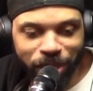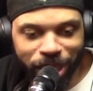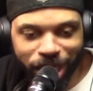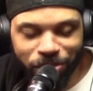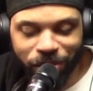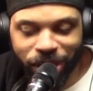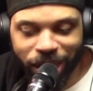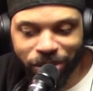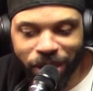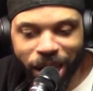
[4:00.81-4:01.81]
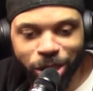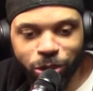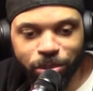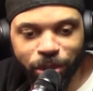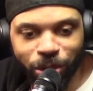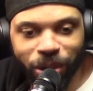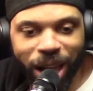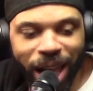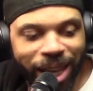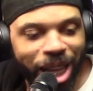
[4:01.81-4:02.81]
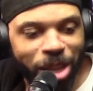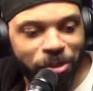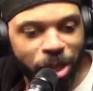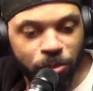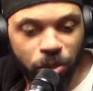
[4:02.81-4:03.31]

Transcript: But I'm like, if y'all do some more, oh, I love him.